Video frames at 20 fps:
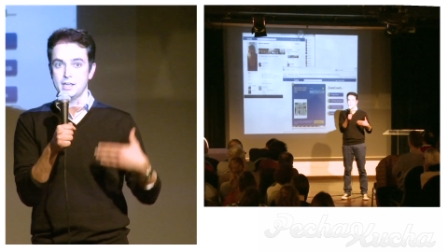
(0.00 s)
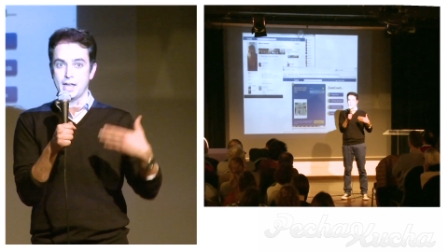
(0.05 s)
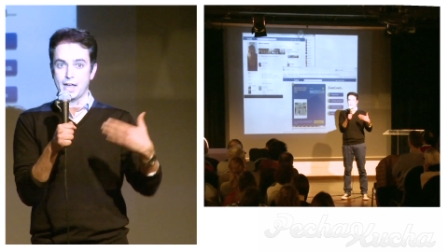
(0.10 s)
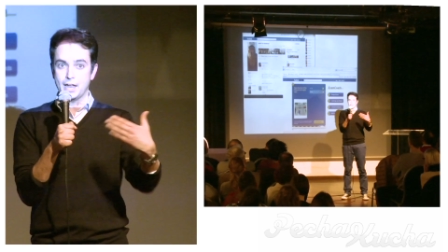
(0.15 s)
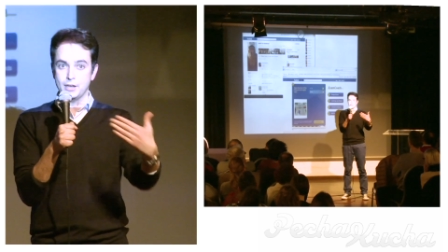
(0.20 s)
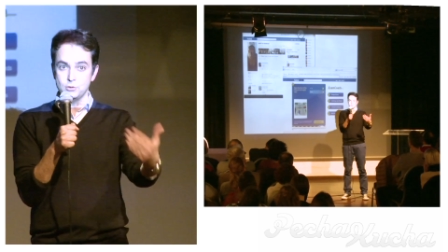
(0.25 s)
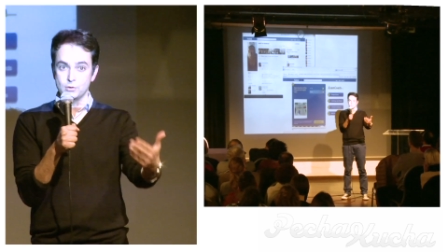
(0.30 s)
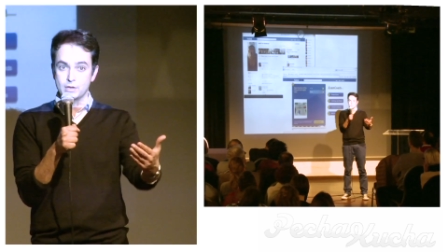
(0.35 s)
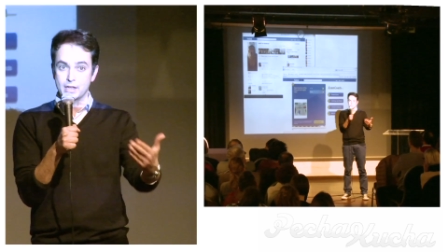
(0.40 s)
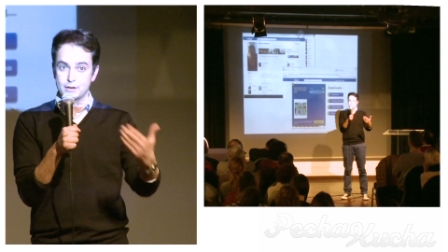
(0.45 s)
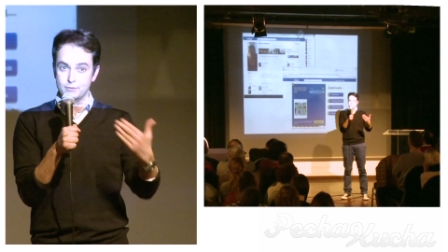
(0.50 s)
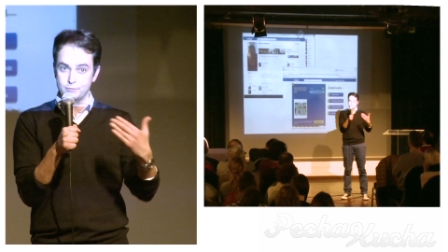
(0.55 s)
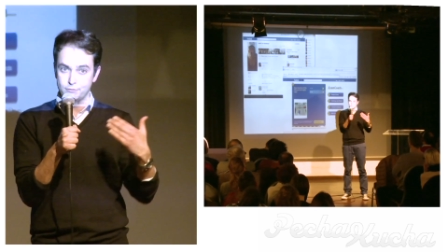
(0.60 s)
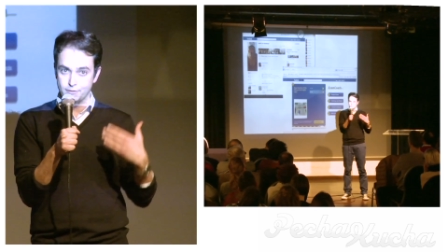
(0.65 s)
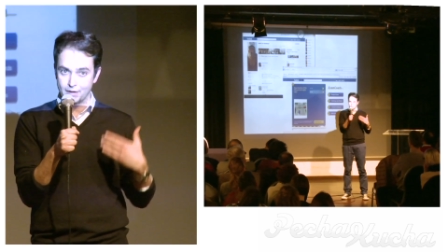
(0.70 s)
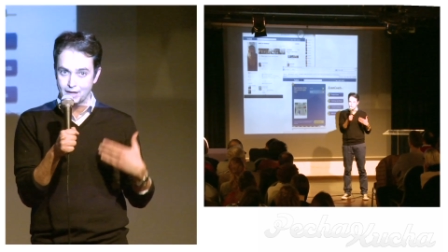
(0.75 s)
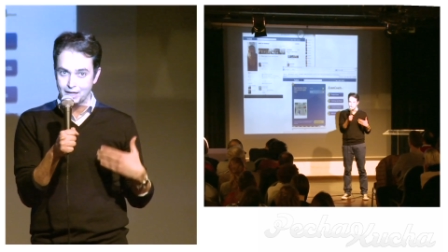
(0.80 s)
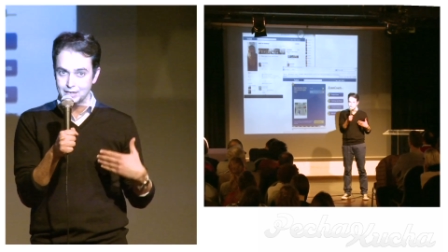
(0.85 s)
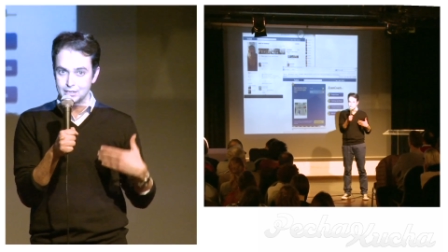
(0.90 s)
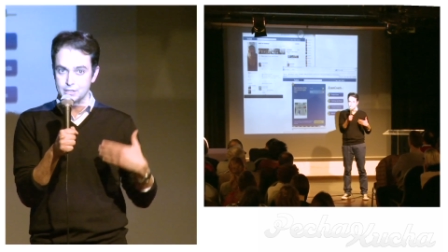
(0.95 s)
and you get
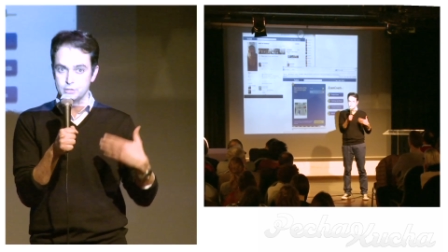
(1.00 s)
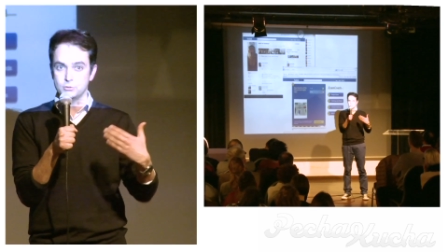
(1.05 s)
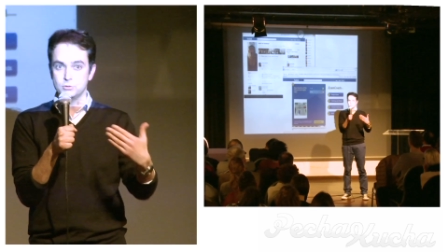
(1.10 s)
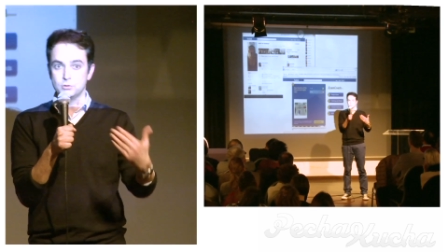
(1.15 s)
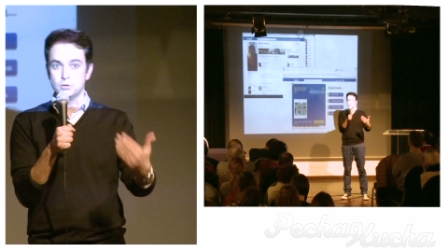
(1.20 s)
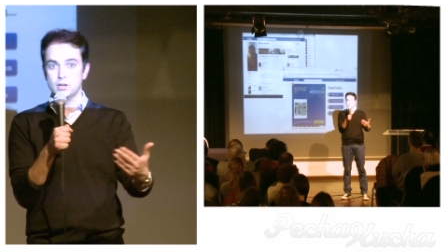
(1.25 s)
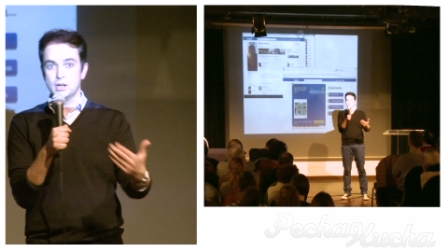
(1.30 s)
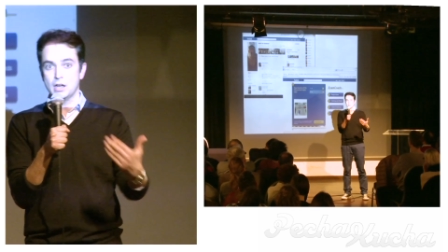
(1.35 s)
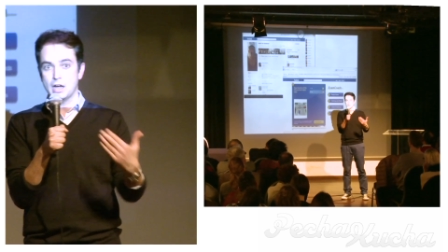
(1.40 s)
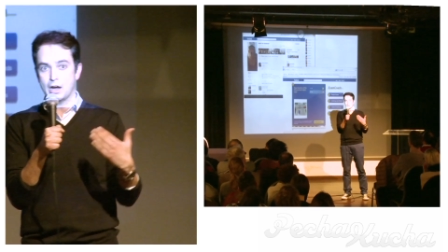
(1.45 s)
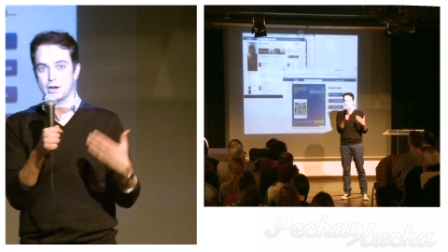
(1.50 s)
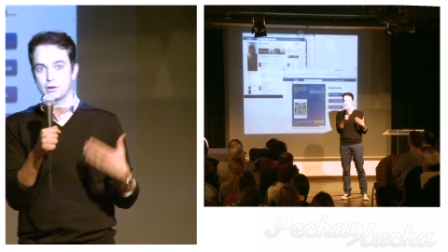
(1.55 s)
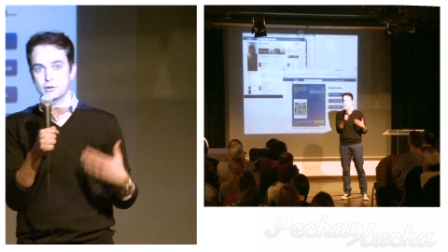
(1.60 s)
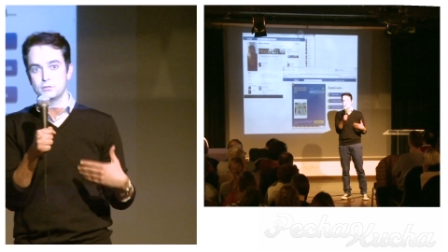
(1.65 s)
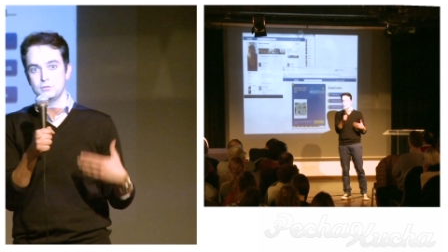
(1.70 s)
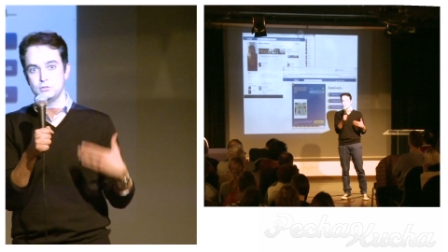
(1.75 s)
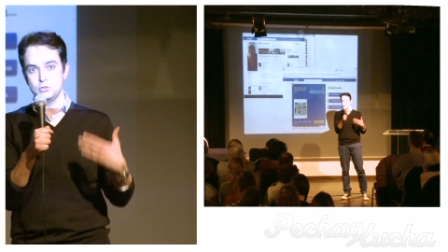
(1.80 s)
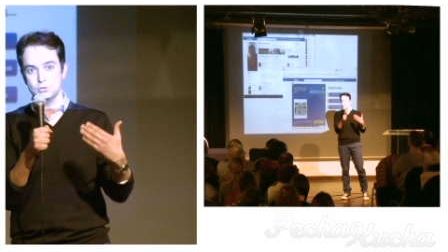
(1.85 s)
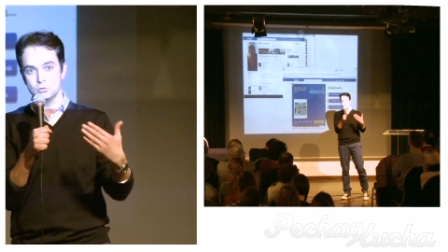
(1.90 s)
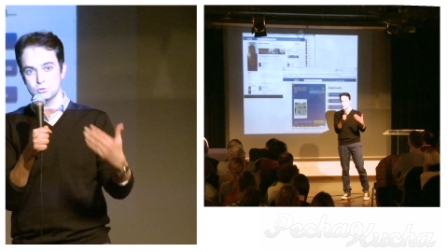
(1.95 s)
value out
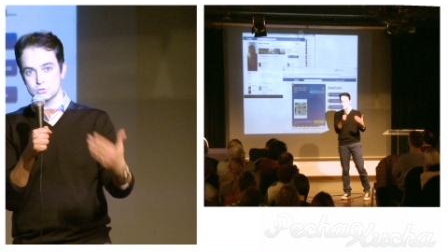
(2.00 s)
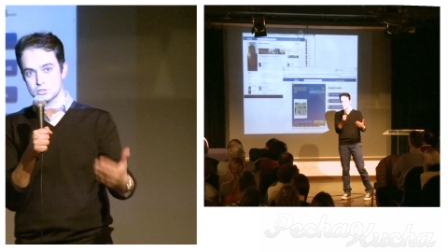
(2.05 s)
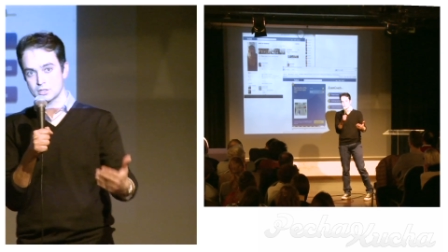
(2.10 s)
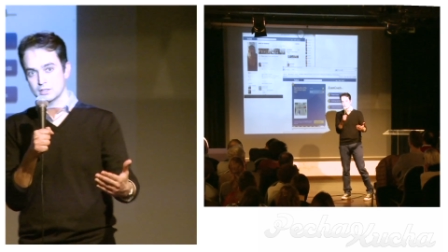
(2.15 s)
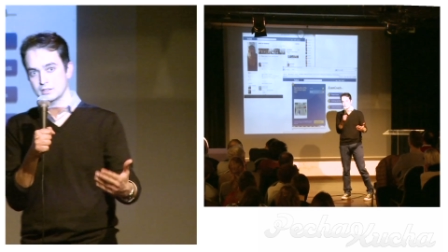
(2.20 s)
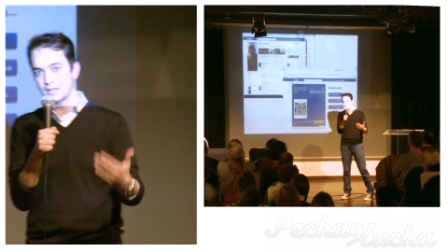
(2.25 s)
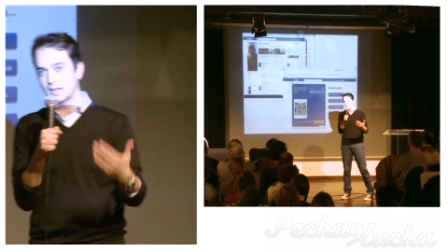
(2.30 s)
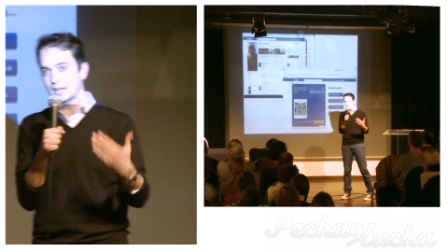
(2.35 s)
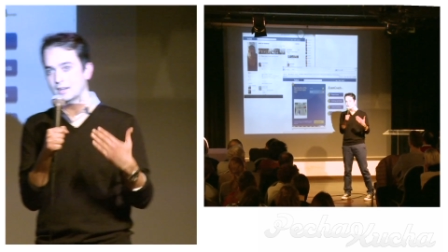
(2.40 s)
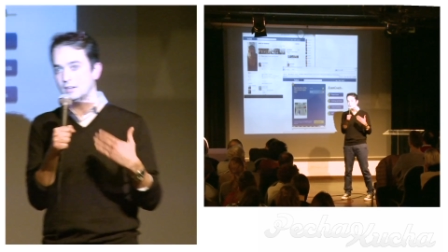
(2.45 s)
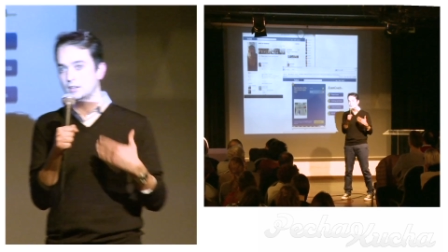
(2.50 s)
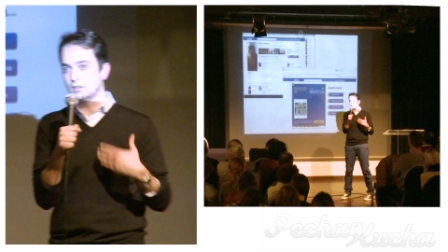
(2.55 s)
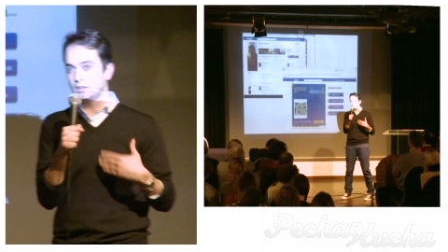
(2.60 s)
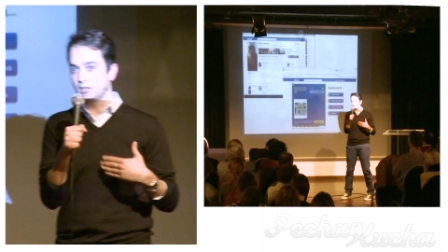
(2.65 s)
of using that